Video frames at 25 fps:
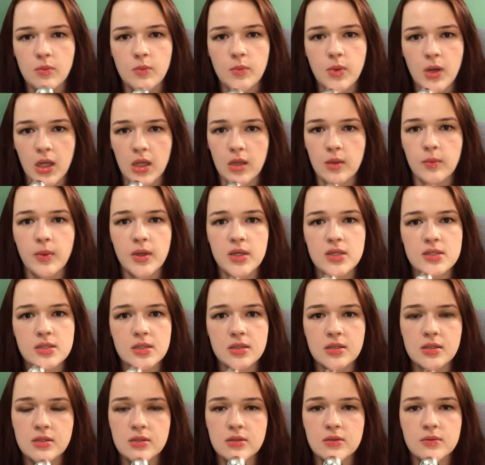But
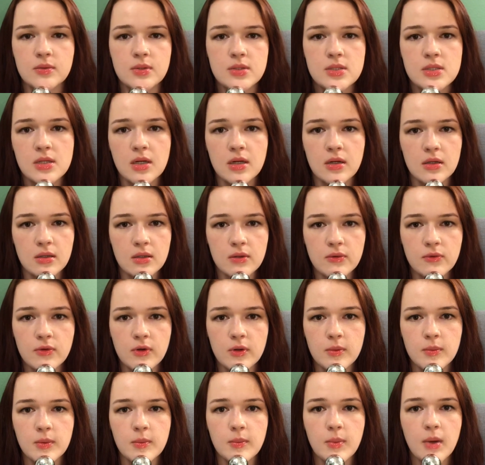basically you would start
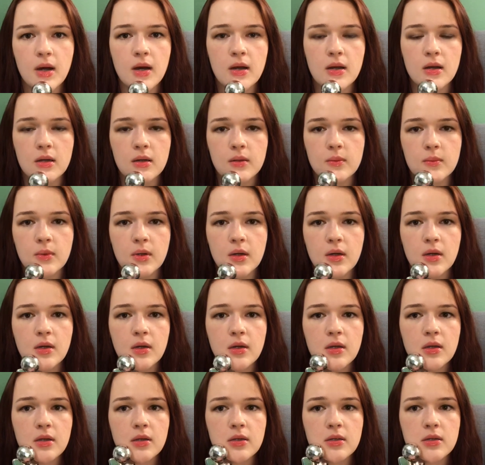from the bottom
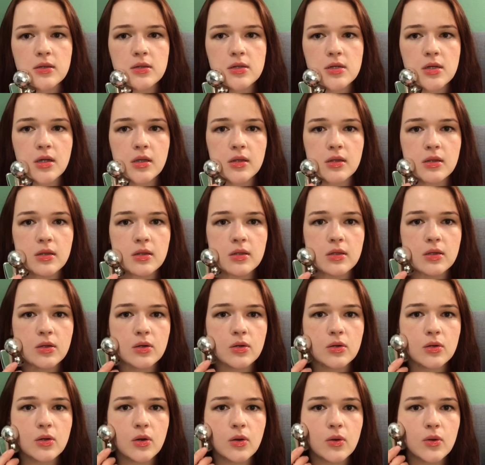and gently
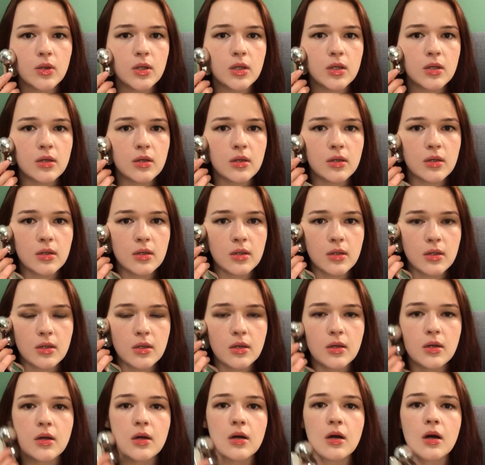roll it
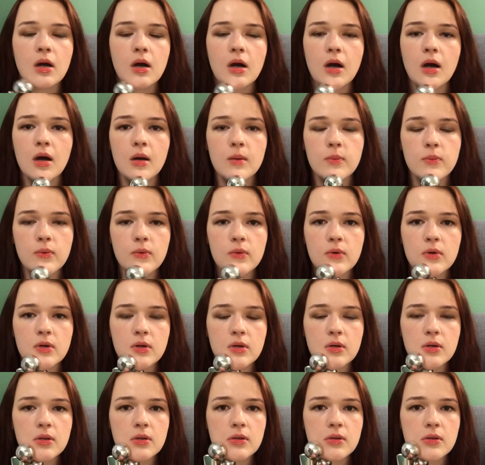upward,